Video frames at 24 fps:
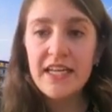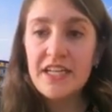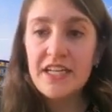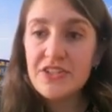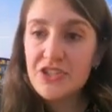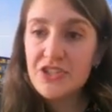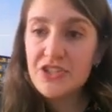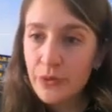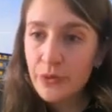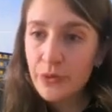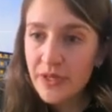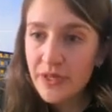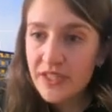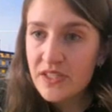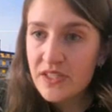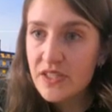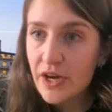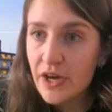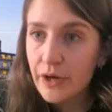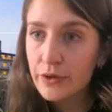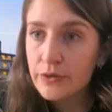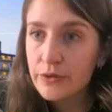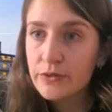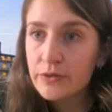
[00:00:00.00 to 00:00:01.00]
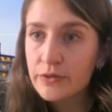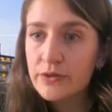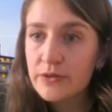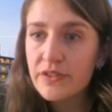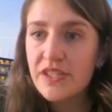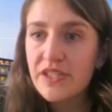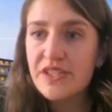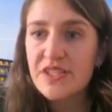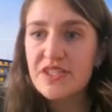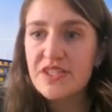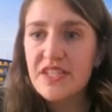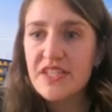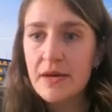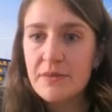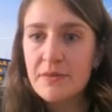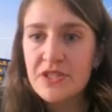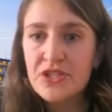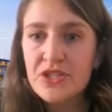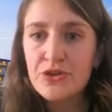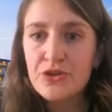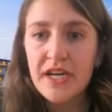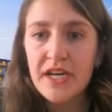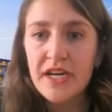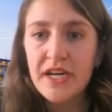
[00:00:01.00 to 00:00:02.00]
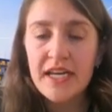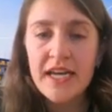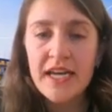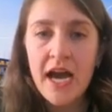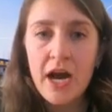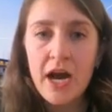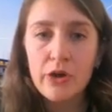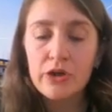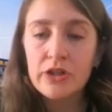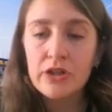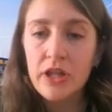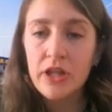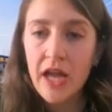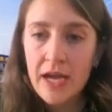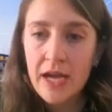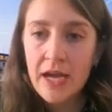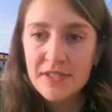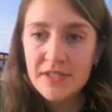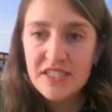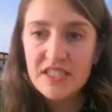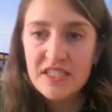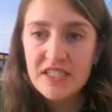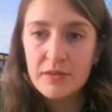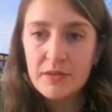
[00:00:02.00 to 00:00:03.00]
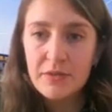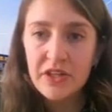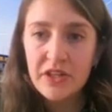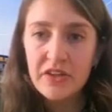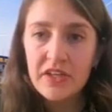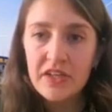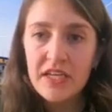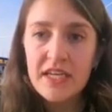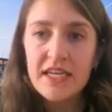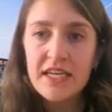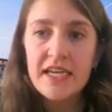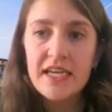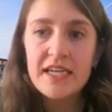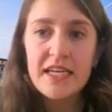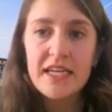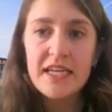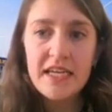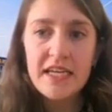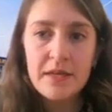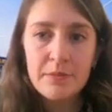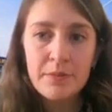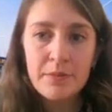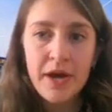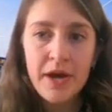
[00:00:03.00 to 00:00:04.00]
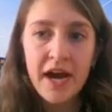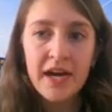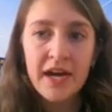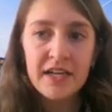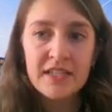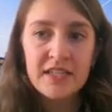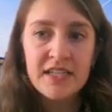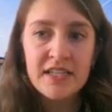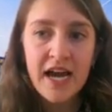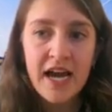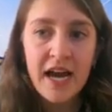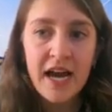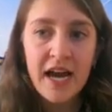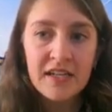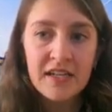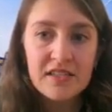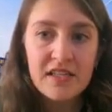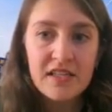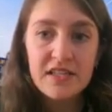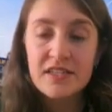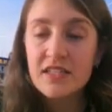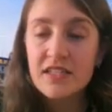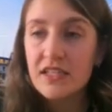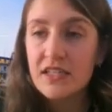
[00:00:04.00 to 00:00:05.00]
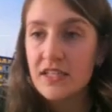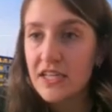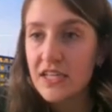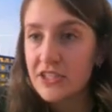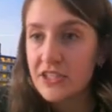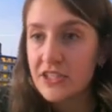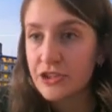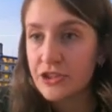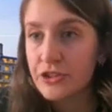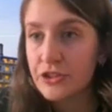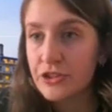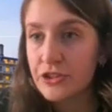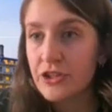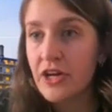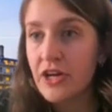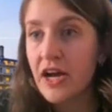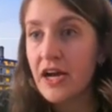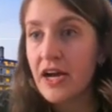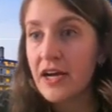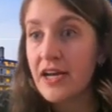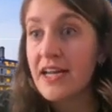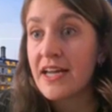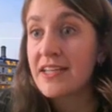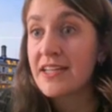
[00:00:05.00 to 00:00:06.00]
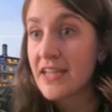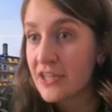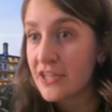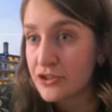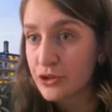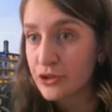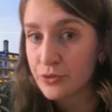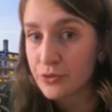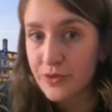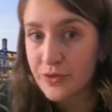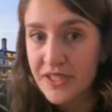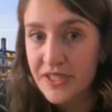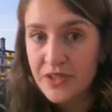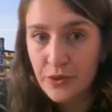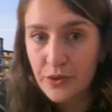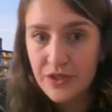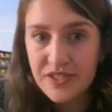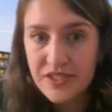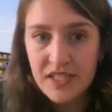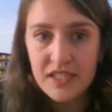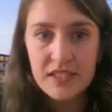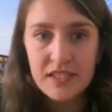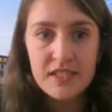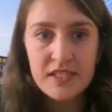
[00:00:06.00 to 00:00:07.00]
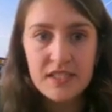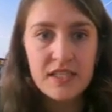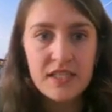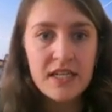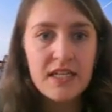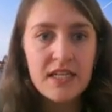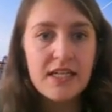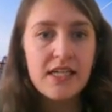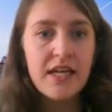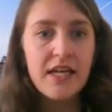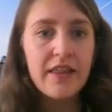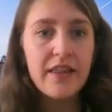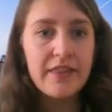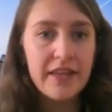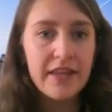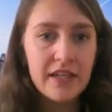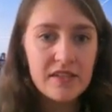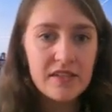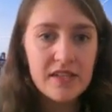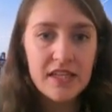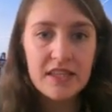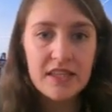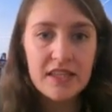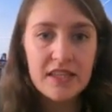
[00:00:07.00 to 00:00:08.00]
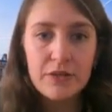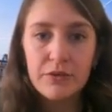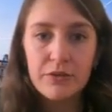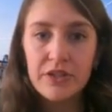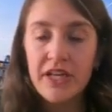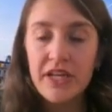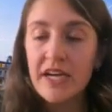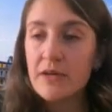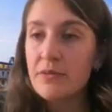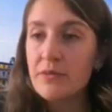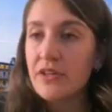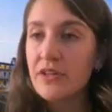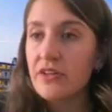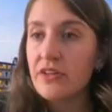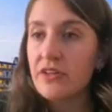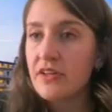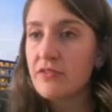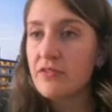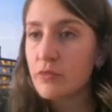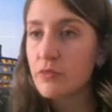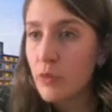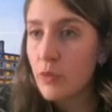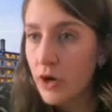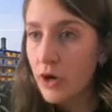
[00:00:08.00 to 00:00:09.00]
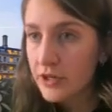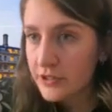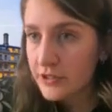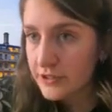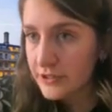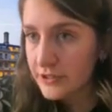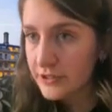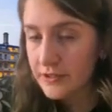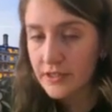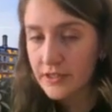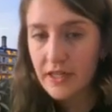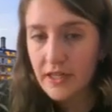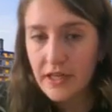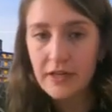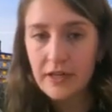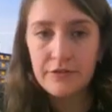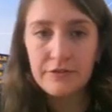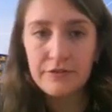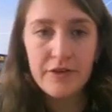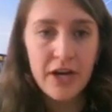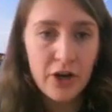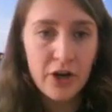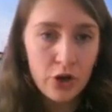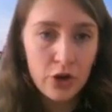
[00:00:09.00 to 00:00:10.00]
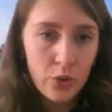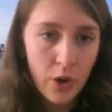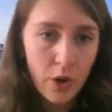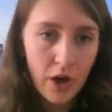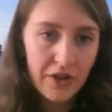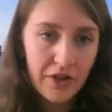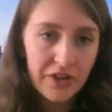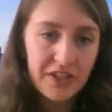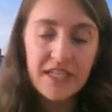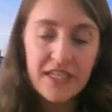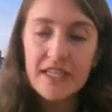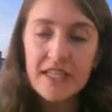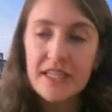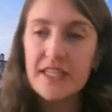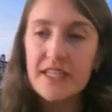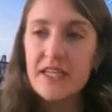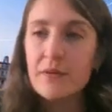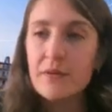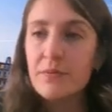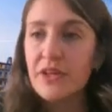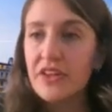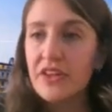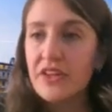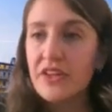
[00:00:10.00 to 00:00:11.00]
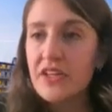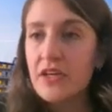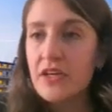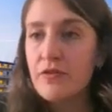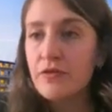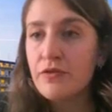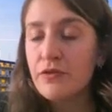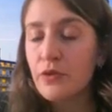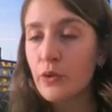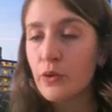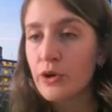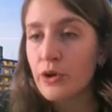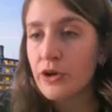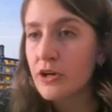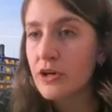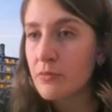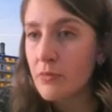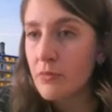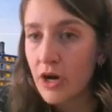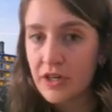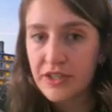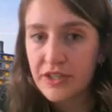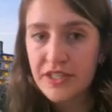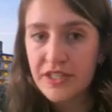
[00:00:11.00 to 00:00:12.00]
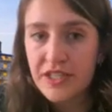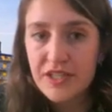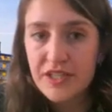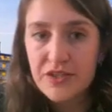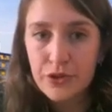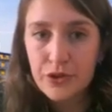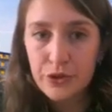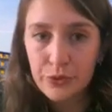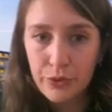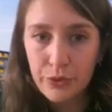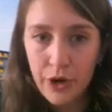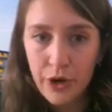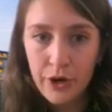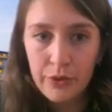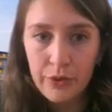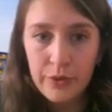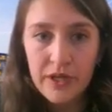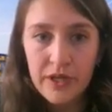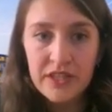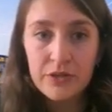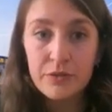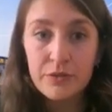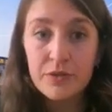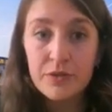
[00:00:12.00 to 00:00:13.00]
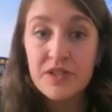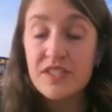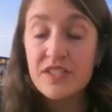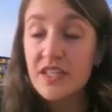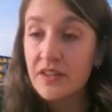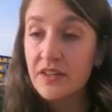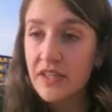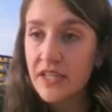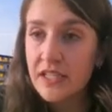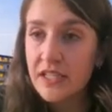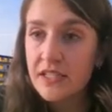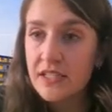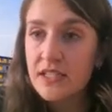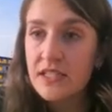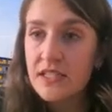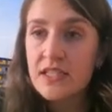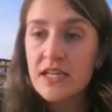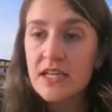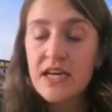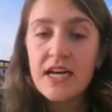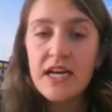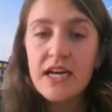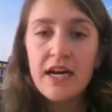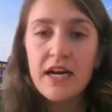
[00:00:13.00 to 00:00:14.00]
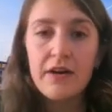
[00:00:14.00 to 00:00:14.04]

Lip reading: And in doing so, this is demonstrating how climate stability can impact access to nature and natural resources, things like the reliability of water, of air quality, the ability for commodities to grow, and the resilience